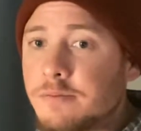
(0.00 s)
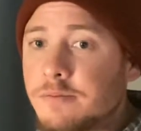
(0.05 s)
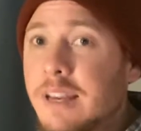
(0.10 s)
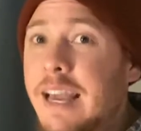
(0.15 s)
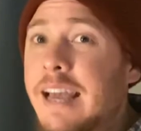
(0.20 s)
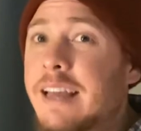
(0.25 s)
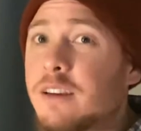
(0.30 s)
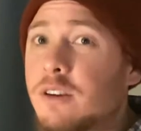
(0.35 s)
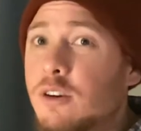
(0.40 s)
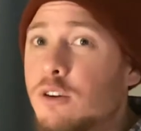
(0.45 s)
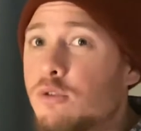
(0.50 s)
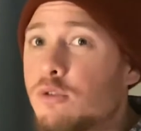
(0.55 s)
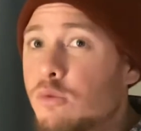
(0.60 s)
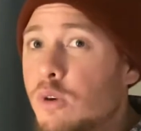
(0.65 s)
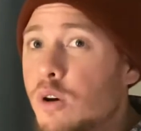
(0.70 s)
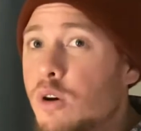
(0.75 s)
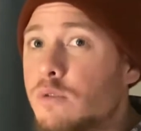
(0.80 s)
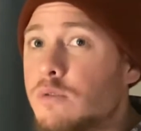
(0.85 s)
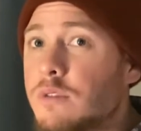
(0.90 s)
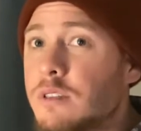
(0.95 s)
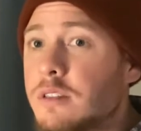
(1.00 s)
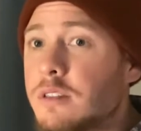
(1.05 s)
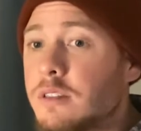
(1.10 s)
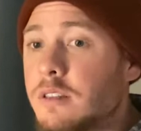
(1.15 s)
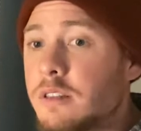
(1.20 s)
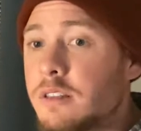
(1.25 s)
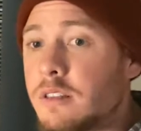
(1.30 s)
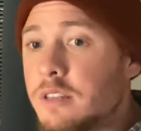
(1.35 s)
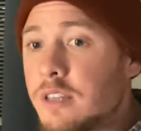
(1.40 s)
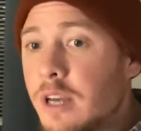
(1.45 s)
and grows
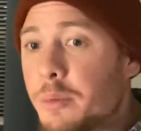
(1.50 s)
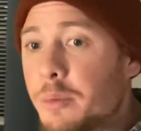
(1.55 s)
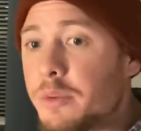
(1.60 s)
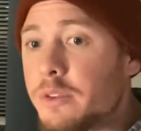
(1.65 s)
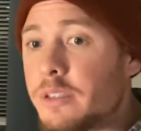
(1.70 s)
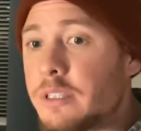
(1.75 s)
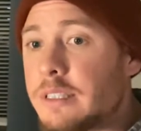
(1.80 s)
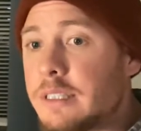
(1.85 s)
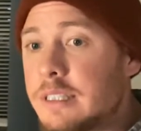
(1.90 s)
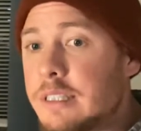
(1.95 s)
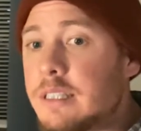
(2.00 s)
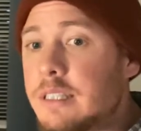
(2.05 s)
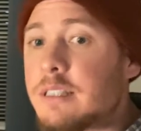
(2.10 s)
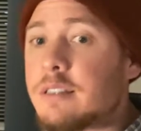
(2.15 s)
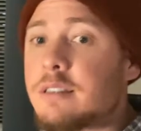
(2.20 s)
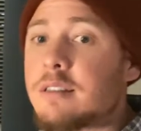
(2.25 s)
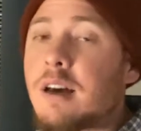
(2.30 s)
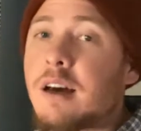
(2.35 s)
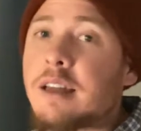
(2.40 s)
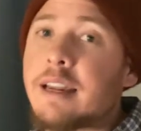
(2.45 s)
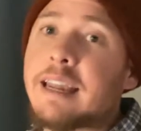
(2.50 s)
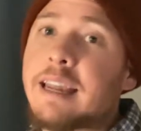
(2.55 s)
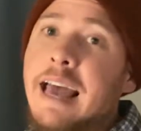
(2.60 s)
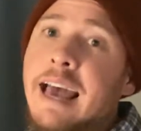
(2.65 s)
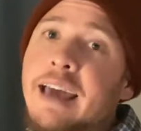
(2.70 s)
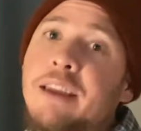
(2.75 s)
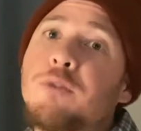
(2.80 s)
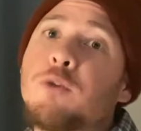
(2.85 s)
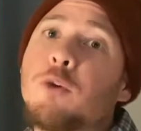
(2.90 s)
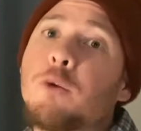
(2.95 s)
double digits on an
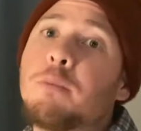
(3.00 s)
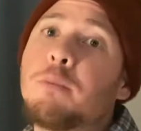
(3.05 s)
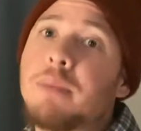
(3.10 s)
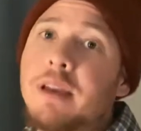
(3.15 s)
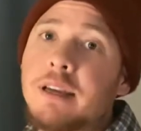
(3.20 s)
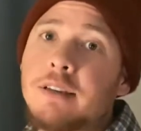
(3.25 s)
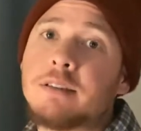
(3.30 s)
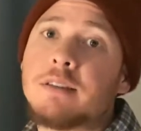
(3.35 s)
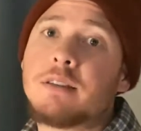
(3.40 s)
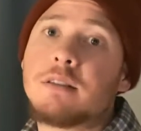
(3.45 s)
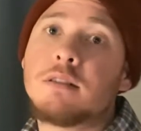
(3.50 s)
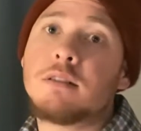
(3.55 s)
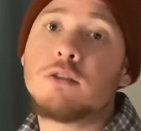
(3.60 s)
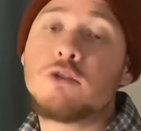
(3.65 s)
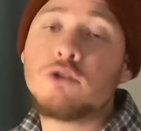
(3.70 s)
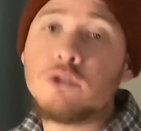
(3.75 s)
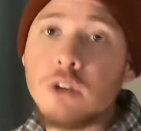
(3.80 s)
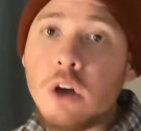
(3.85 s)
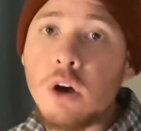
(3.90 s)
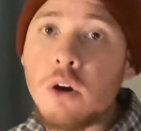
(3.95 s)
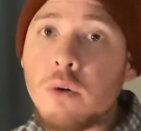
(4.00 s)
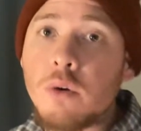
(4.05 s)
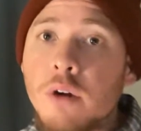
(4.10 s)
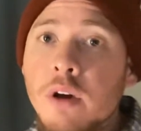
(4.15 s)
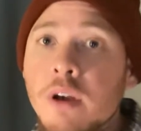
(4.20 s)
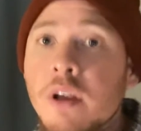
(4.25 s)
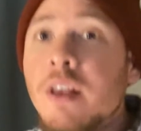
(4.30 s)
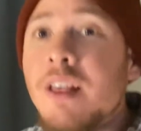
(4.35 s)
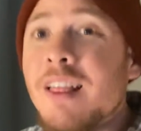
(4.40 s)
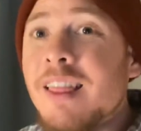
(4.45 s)
annual basis. So
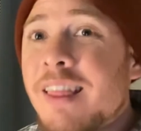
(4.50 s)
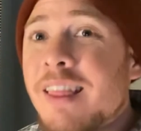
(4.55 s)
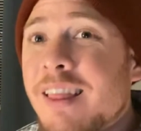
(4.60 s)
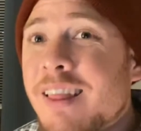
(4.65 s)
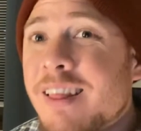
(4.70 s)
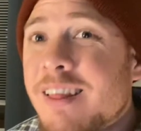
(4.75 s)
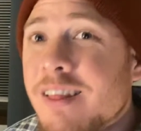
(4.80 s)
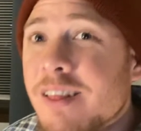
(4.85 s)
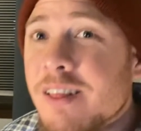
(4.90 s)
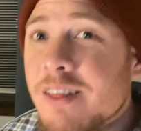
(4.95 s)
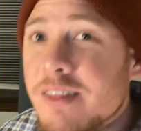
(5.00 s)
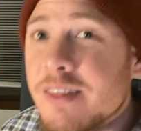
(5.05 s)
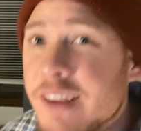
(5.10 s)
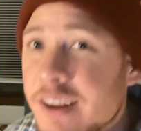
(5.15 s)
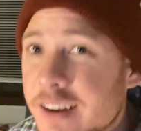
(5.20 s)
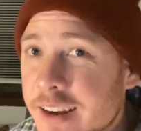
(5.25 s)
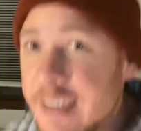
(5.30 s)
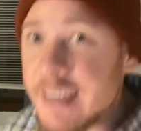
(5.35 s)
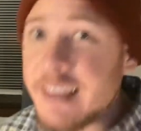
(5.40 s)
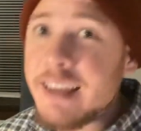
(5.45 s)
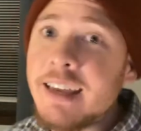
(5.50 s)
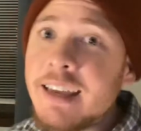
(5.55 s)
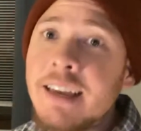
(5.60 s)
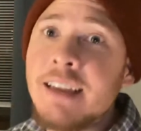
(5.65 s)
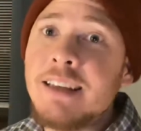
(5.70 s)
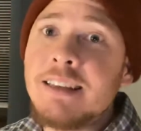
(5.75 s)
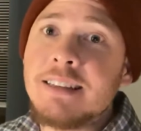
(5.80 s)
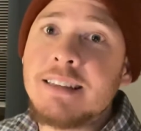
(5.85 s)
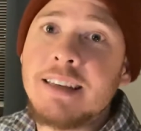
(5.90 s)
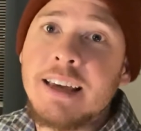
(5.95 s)
there
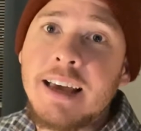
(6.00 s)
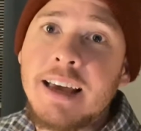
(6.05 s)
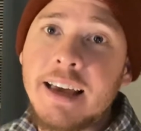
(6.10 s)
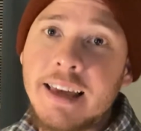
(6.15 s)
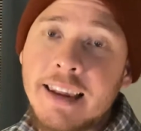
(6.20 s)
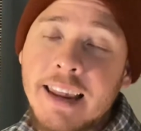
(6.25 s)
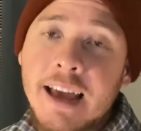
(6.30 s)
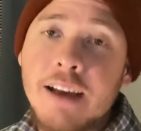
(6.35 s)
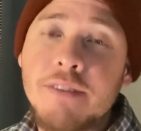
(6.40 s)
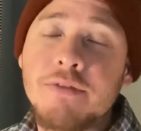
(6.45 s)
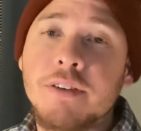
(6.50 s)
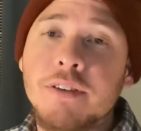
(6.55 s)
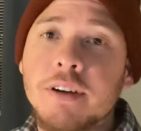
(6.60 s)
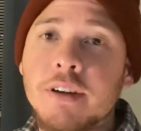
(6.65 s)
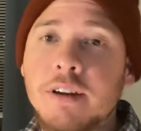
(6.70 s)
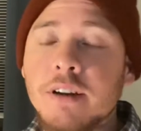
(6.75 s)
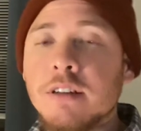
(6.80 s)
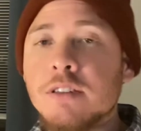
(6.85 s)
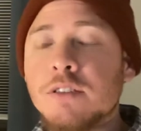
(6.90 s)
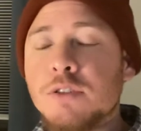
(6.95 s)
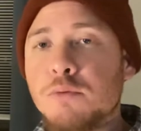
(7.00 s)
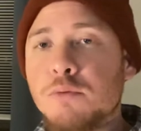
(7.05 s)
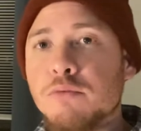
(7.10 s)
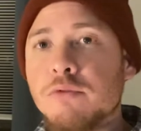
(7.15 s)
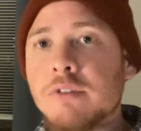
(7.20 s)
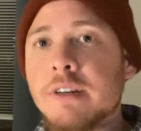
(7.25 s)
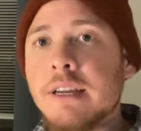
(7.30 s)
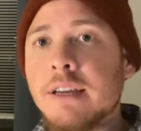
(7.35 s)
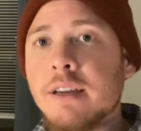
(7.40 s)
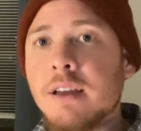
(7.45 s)
is an effort to
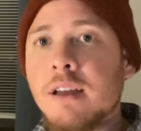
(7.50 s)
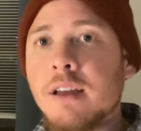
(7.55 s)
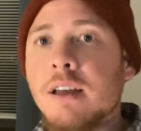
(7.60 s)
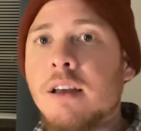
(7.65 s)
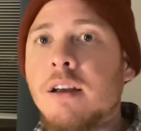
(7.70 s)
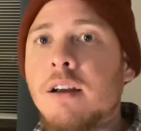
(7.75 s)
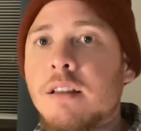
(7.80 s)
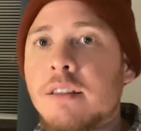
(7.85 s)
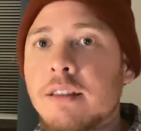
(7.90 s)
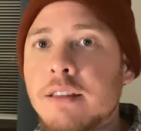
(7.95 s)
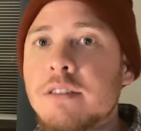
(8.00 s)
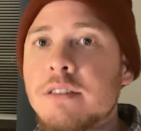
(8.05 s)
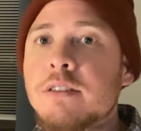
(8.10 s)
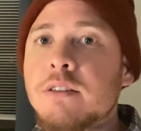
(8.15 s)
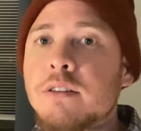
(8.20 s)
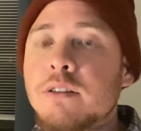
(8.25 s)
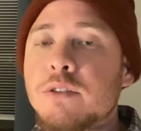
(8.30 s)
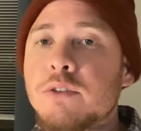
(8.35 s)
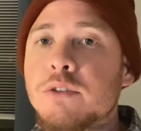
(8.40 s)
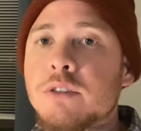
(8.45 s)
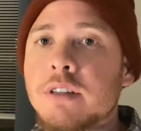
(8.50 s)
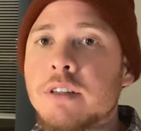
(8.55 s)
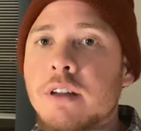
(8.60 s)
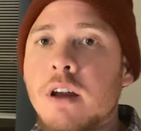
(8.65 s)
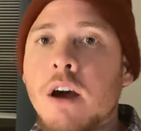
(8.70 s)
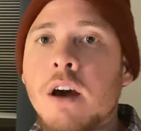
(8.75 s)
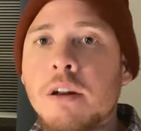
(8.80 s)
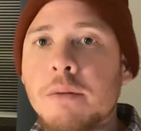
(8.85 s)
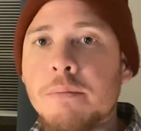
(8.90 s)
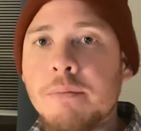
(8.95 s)
bring this solution
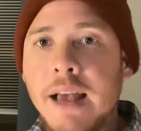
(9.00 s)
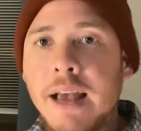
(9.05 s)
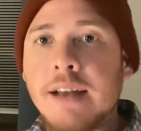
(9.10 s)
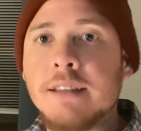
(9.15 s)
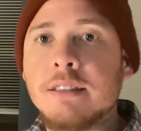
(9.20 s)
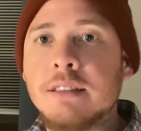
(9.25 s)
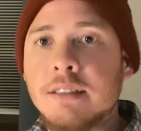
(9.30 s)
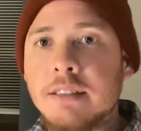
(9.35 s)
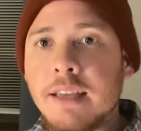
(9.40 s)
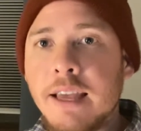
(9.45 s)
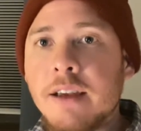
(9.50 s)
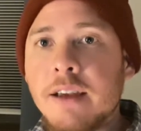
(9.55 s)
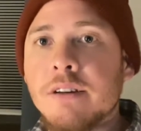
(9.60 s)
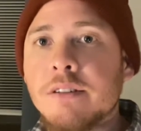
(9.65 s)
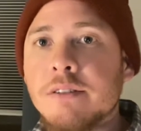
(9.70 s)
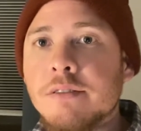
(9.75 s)
on a mass scale,